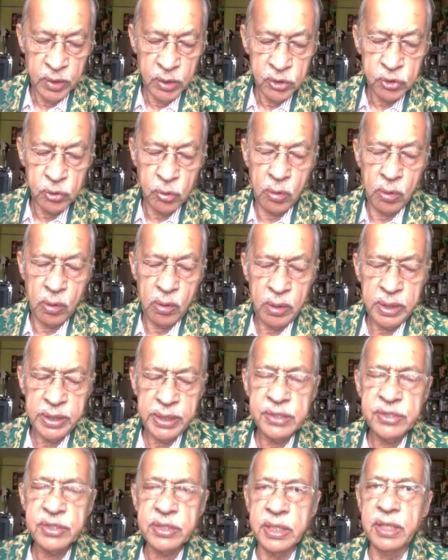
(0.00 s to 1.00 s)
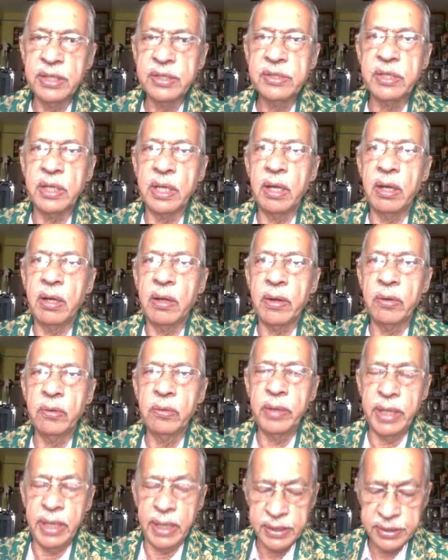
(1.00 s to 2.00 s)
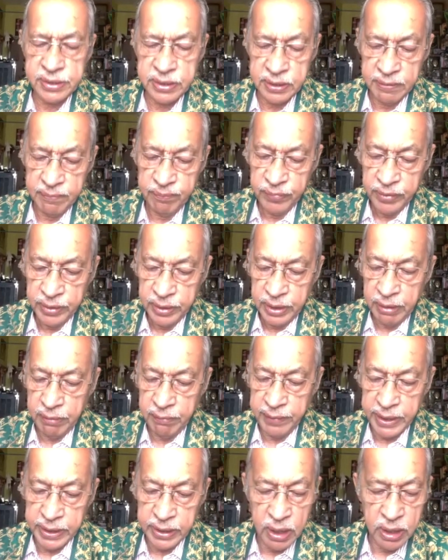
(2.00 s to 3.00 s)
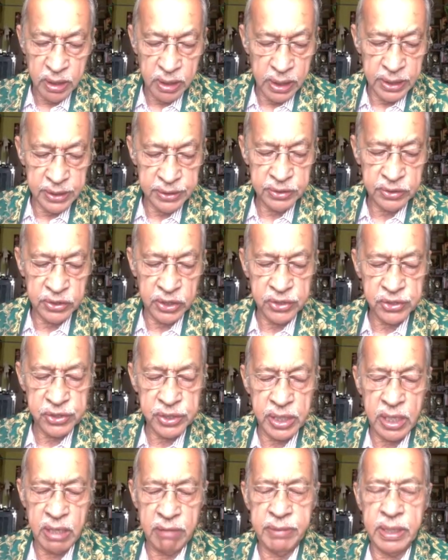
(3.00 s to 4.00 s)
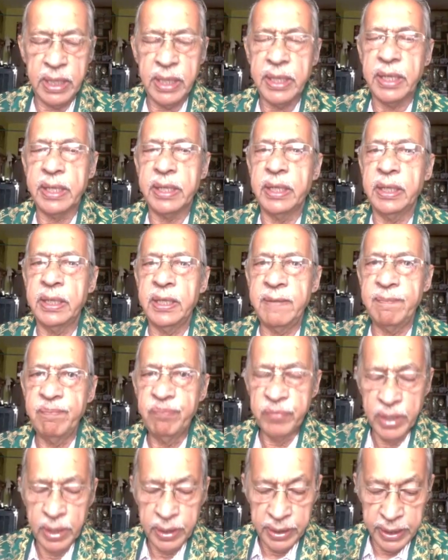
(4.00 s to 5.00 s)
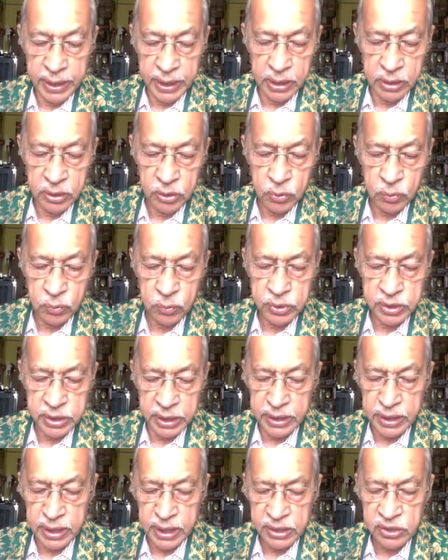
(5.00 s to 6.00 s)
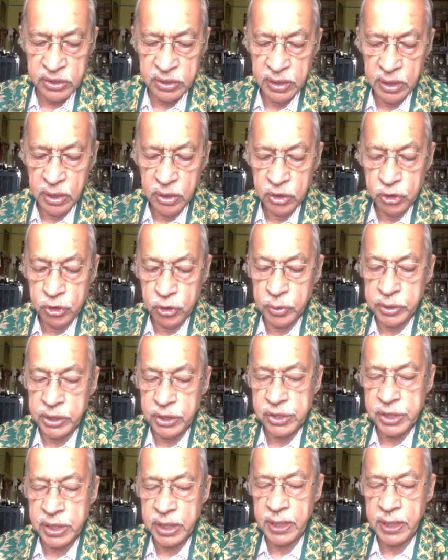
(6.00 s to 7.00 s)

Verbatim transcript: So all these things are known as the Vedangas, Siksha, Vyakarana, Nigantu, Chandas, Jyotisha,